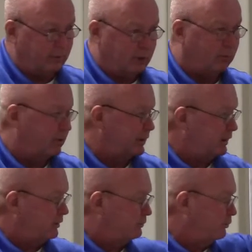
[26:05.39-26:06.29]
We don't want
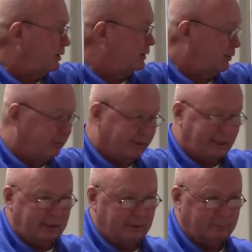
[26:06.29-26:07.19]
here, one over
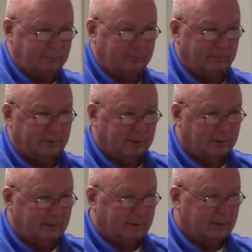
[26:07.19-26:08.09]
there.
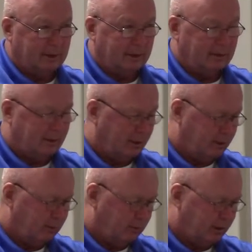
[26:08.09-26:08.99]
Okay, not
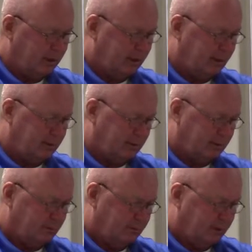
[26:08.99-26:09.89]
knowing what it is.
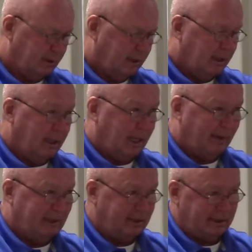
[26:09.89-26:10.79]

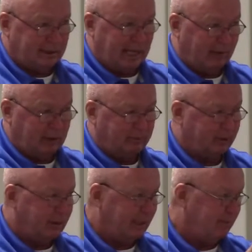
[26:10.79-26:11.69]
I mean, this guy, when he
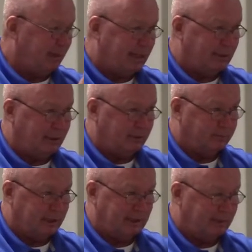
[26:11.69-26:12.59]
put it in, might know,
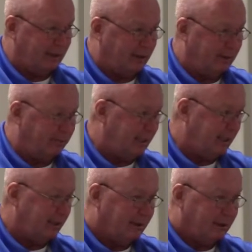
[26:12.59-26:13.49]
but he might not
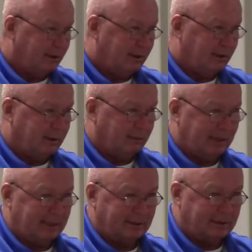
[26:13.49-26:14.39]
be the
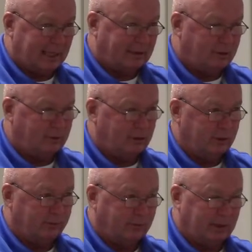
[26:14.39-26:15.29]
maintenance guy 2
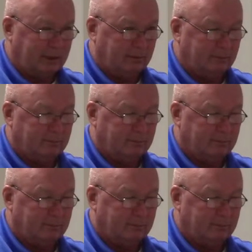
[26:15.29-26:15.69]
years from now.